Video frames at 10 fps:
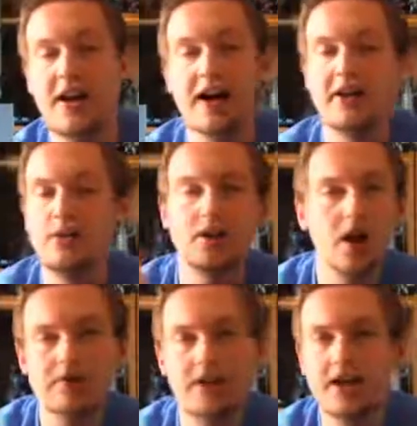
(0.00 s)
And I know a
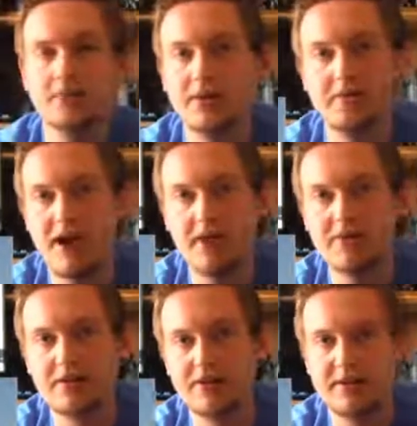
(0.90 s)
lot of you guys would get mad at
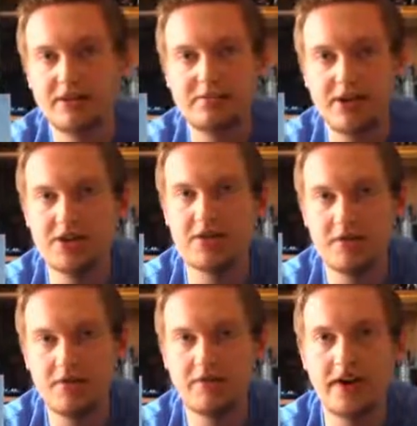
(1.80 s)
me if I didn't mention
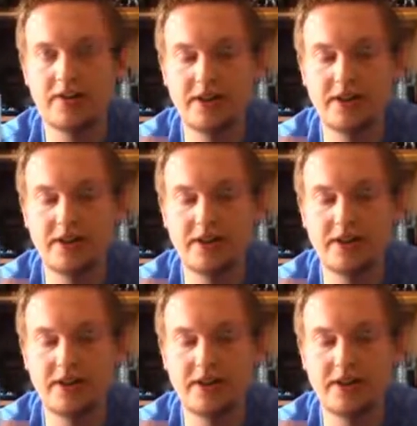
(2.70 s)
Zone Fighter,